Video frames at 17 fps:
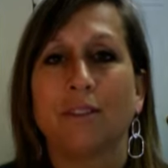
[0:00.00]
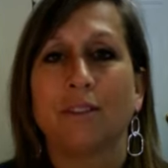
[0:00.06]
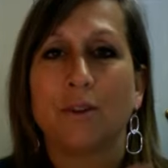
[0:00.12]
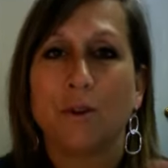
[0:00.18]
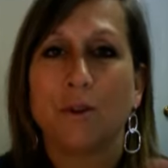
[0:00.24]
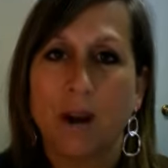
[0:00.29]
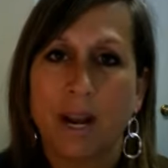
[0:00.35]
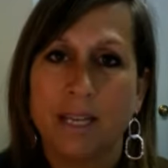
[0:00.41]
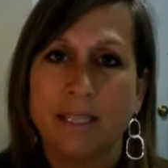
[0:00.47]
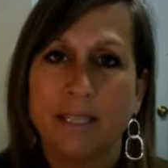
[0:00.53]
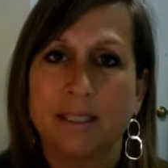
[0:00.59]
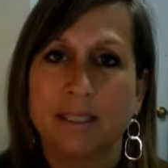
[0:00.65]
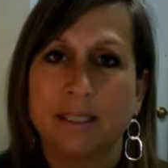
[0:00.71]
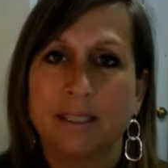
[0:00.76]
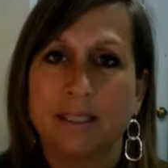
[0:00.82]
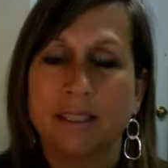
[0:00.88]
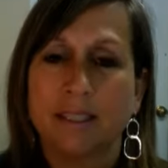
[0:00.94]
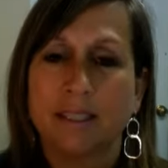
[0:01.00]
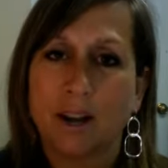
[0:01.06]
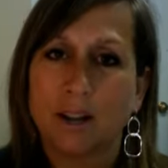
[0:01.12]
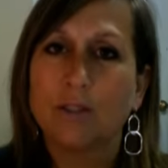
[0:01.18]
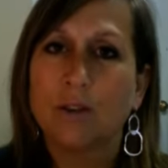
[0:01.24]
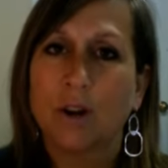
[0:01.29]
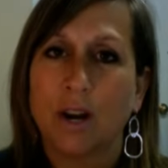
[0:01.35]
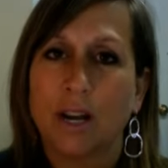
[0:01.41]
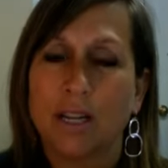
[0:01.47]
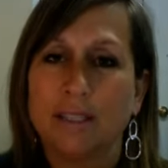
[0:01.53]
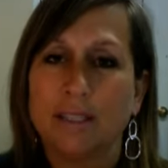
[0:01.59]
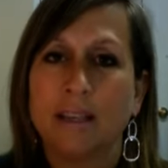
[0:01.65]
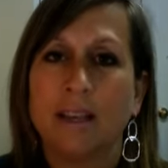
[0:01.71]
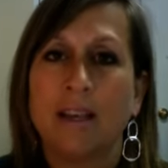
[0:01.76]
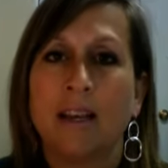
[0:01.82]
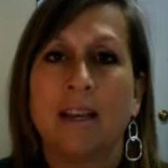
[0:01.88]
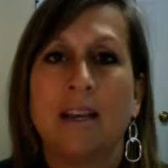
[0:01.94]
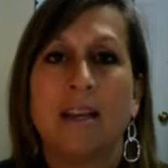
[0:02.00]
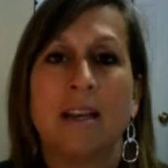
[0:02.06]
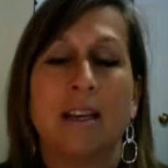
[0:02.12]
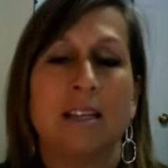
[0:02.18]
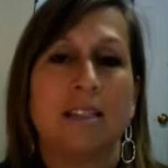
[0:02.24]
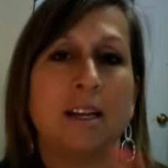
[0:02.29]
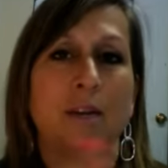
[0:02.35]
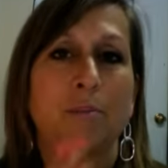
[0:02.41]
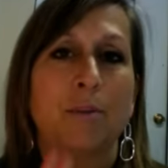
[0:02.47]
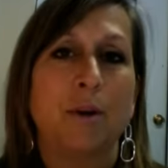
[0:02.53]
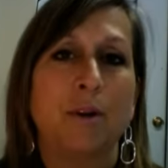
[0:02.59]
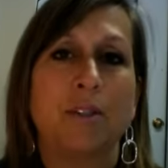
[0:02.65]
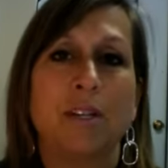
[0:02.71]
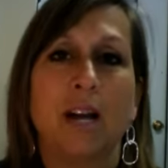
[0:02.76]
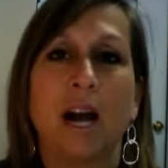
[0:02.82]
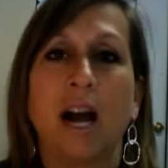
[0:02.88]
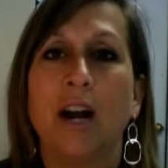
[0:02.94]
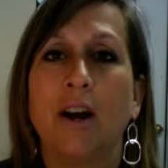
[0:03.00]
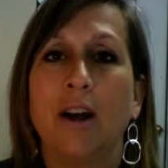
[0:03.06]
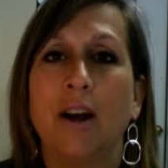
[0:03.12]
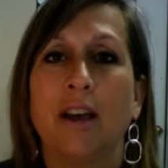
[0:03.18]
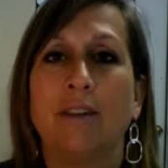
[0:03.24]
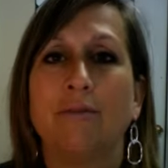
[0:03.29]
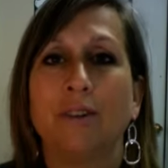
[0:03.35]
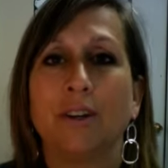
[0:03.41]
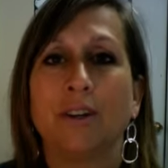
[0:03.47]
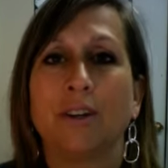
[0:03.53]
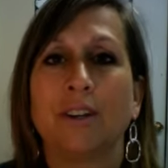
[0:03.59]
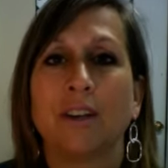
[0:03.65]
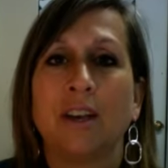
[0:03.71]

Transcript: Grace, God's grace, is not opposed to our effort.